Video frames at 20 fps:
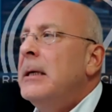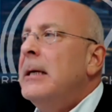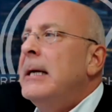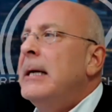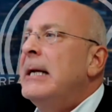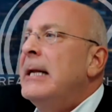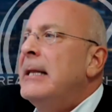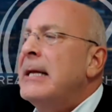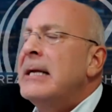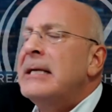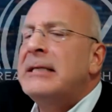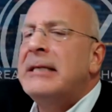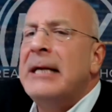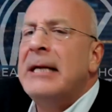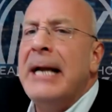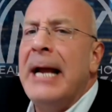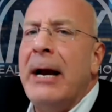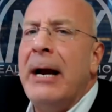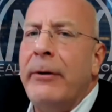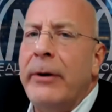And in this
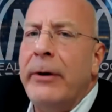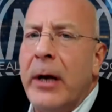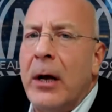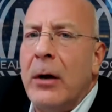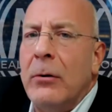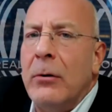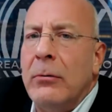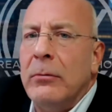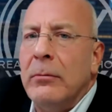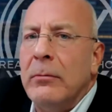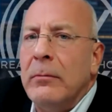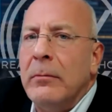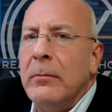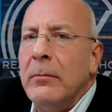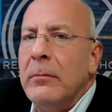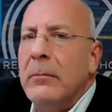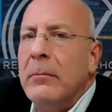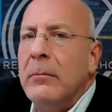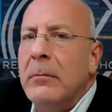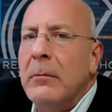scenario,
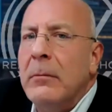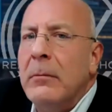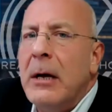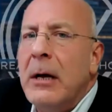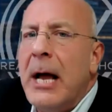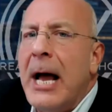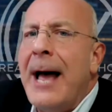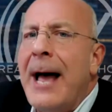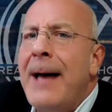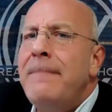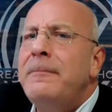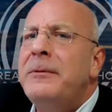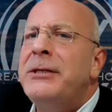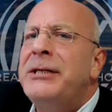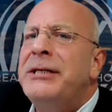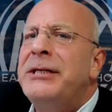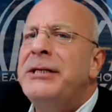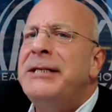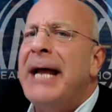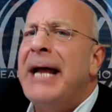I'm
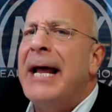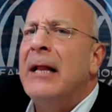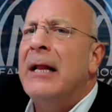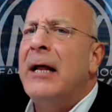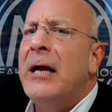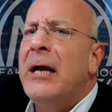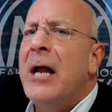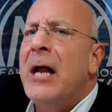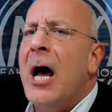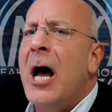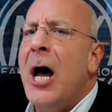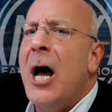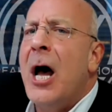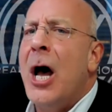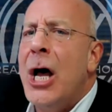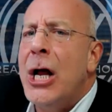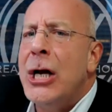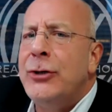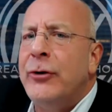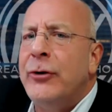selling
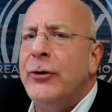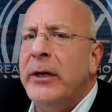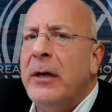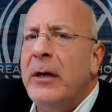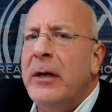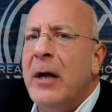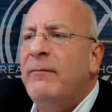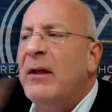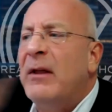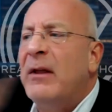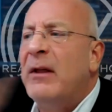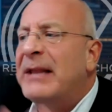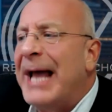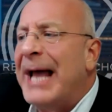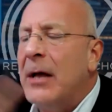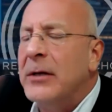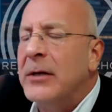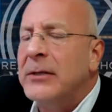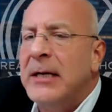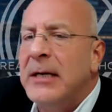100 of the
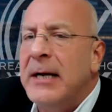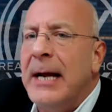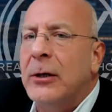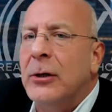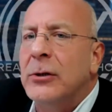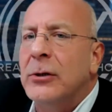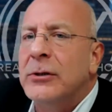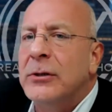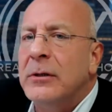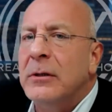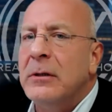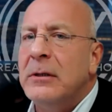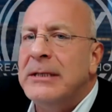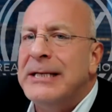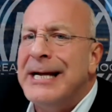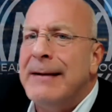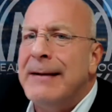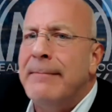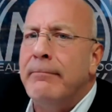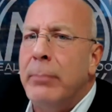1,000 acres
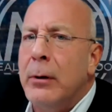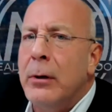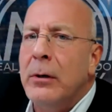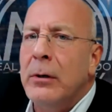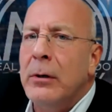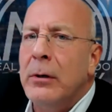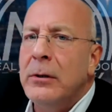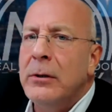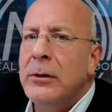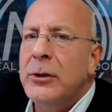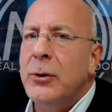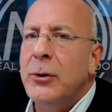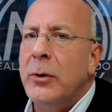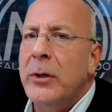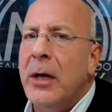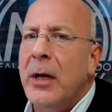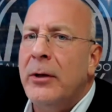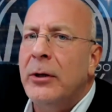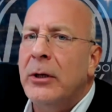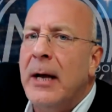timber to
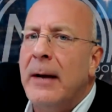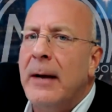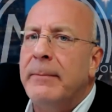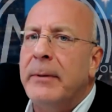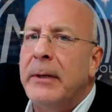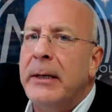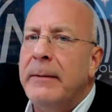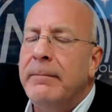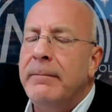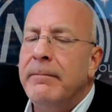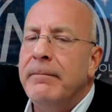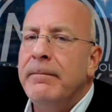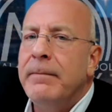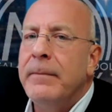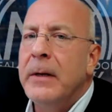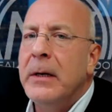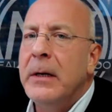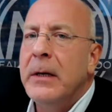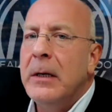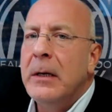another company.
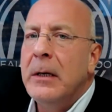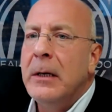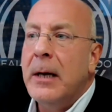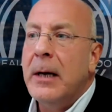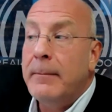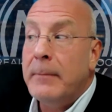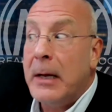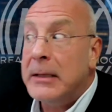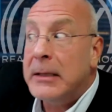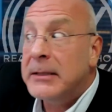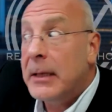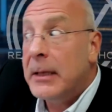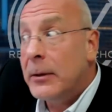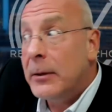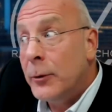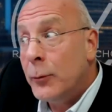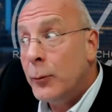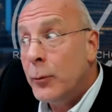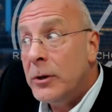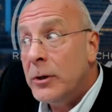I'm not selling
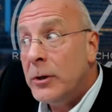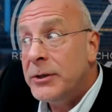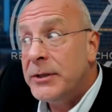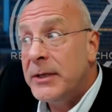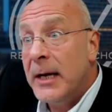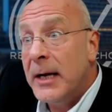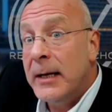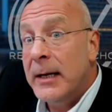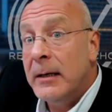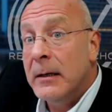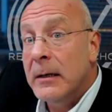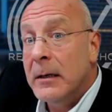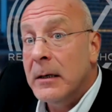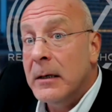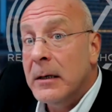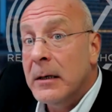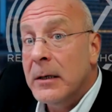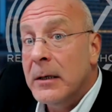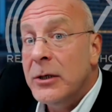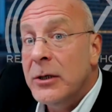the real estate,
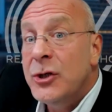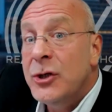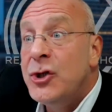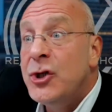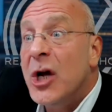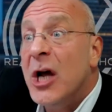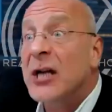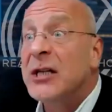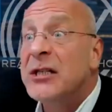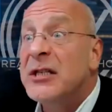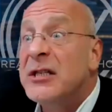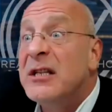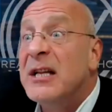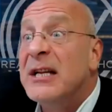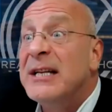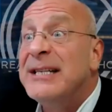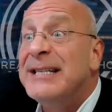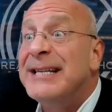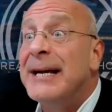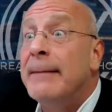just the
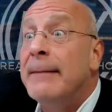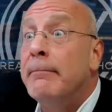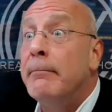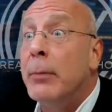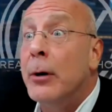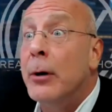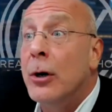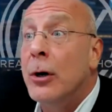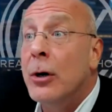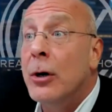timber.